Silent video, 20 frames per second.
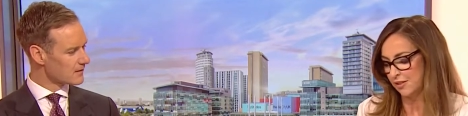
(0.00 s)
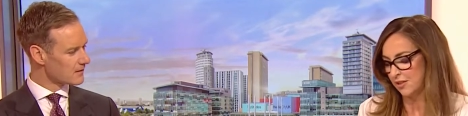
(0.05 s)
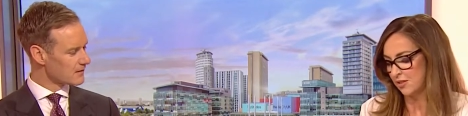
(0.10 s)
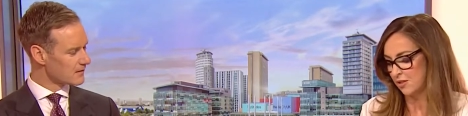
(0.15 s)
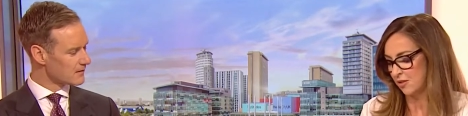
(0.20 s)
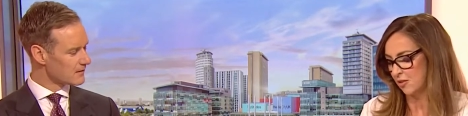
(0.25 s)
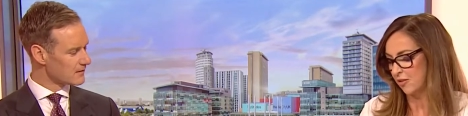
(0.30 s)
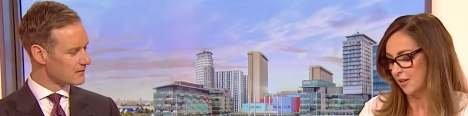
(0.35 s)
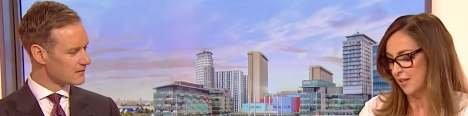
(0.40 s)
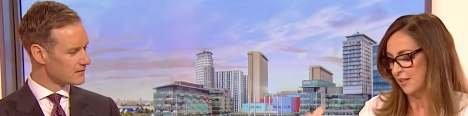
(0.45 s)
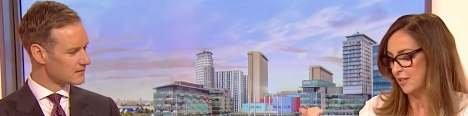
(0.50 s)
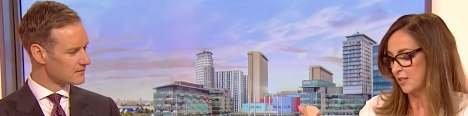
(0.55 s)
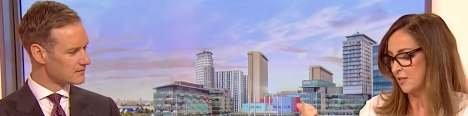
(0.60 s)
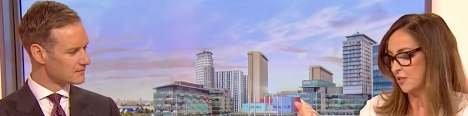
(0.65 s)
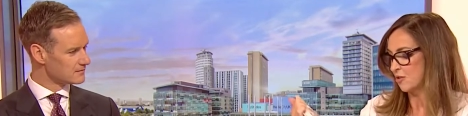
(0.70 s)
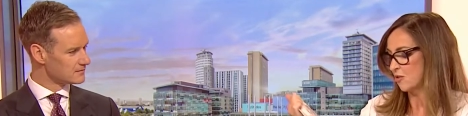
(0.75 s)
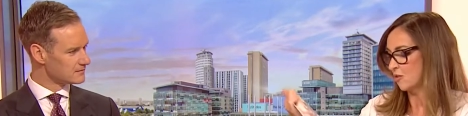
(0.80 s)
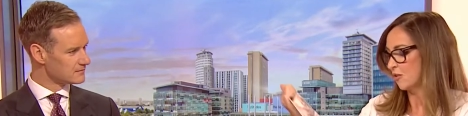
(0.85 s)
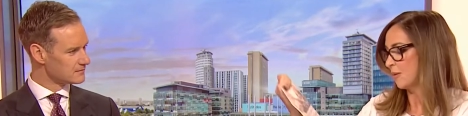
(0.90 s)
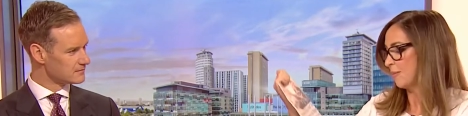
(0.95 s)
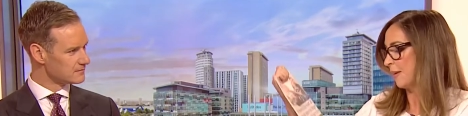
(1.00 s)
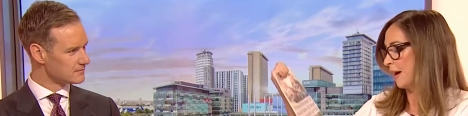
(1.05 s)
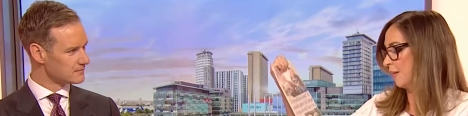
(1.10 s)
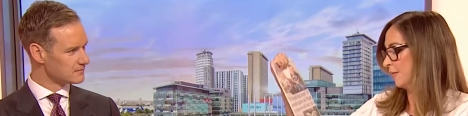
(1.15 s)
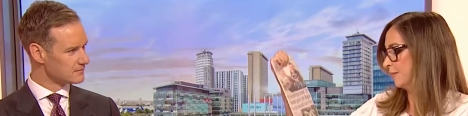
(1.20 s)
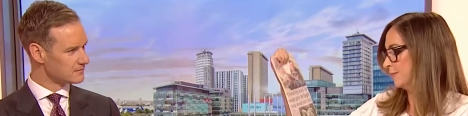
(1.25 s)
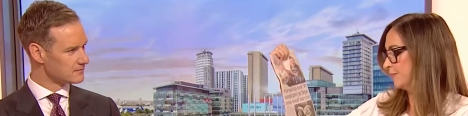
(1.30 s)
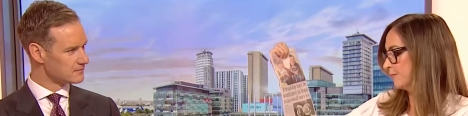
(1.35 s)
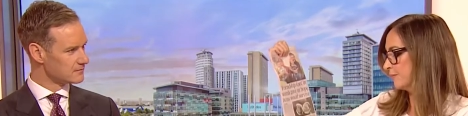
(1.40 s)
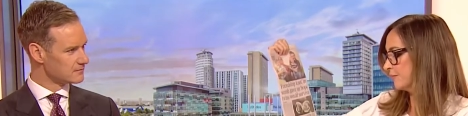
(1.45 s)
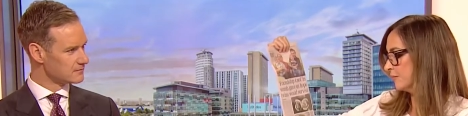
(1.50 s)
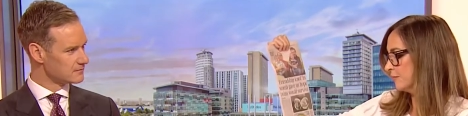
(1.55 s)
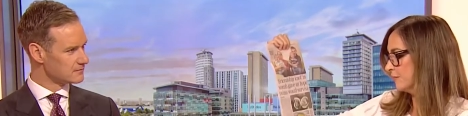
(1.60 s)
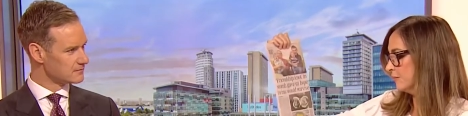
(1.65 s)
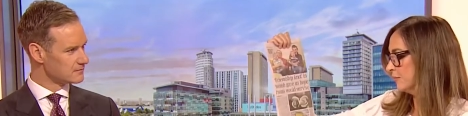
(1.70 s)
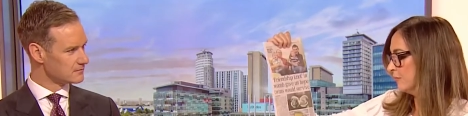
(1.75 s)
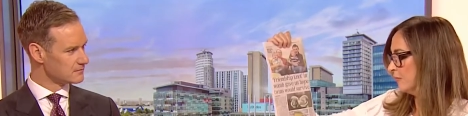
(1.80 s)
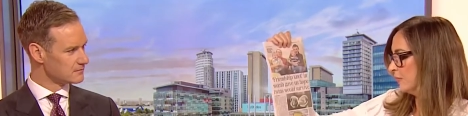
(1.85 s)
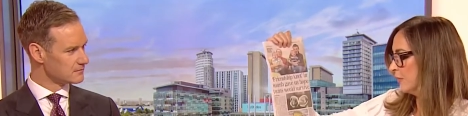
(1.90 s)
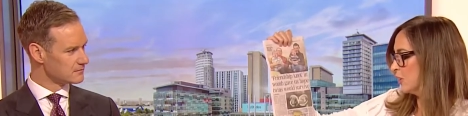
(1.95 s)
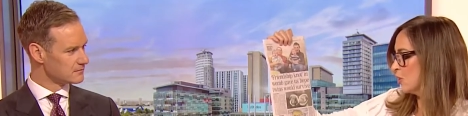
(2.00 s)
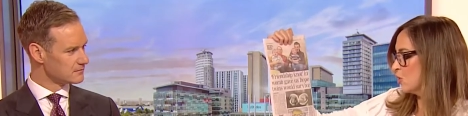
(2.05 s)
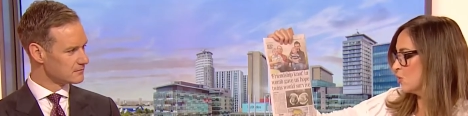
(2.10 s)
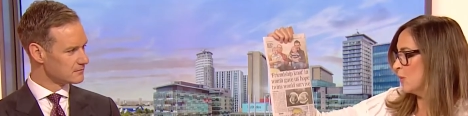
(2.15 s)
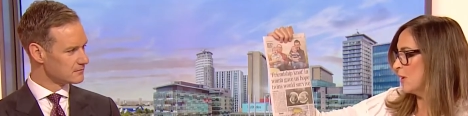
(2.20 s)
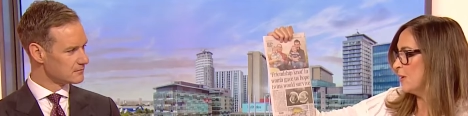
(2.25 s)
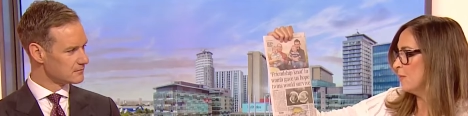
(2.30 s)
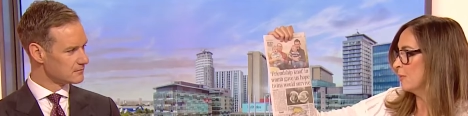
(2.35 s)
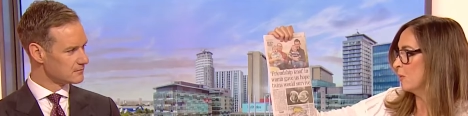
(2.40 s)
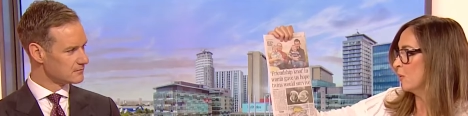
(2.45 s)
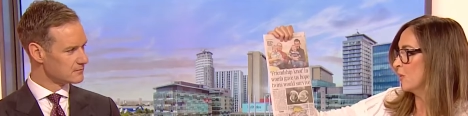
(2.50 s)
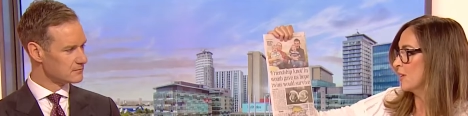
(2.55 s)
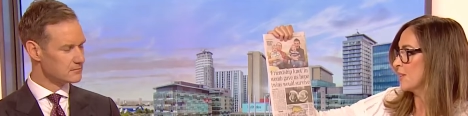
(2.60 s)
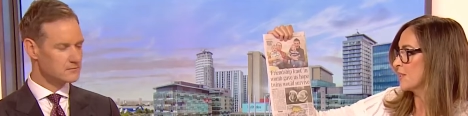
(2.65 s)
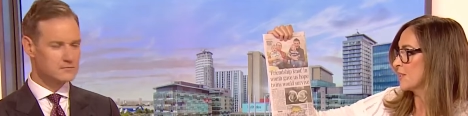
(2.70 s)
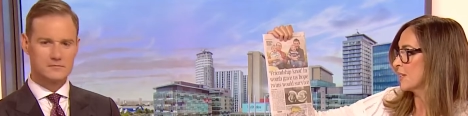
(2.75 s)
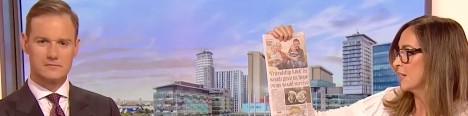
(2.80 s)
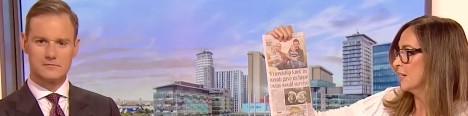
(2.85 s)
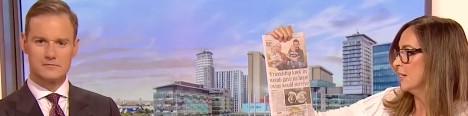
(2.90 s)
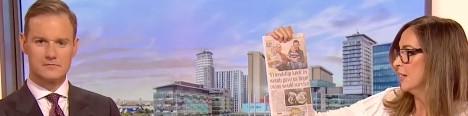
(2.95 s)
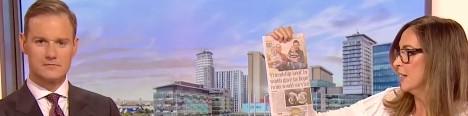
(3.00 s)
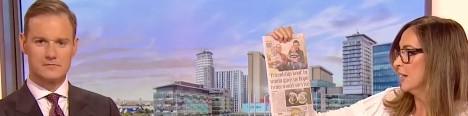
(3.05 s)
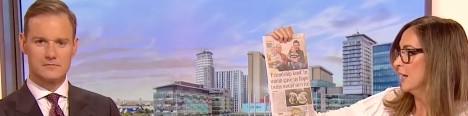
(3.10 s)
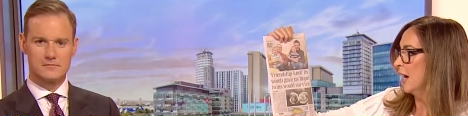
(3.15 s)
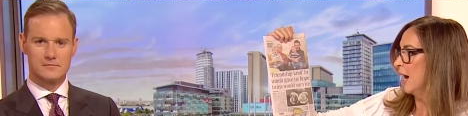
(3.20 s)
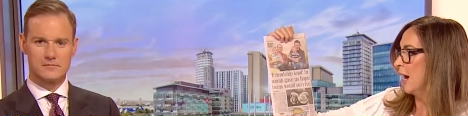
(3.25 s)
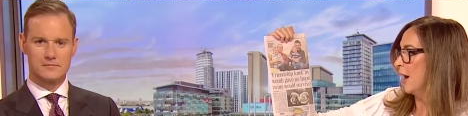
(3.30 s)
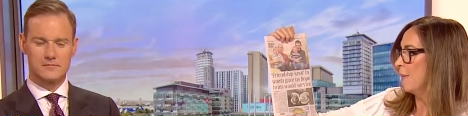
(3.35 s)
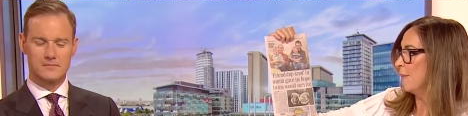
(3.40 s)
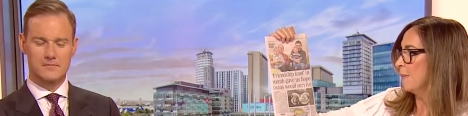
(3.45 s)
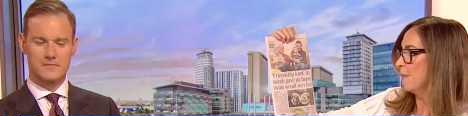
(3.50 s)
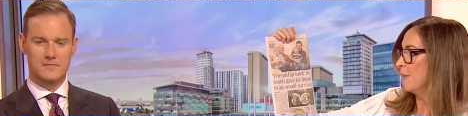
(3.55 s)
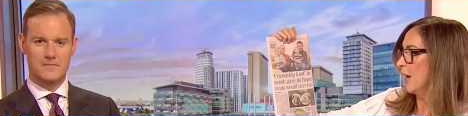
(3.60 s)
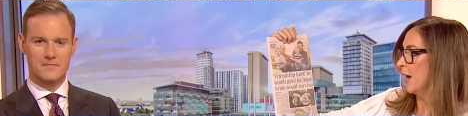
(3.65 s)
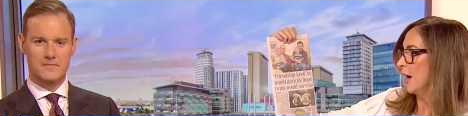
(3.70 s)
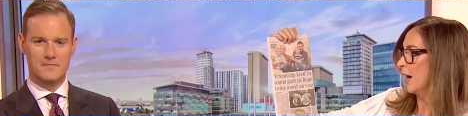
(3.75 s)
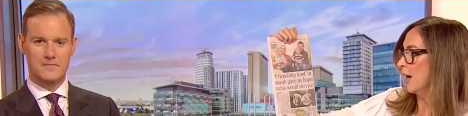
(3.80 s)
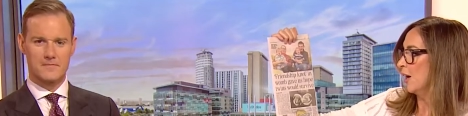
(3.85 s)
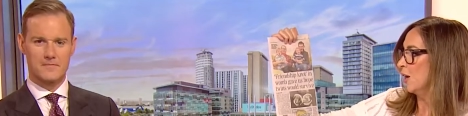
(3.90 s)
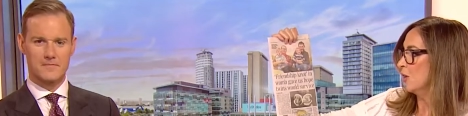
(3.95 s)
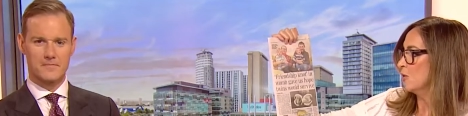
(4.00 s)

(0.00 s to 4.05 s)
Speaker 1: this story. This is a story about twin boys. Uh, uh,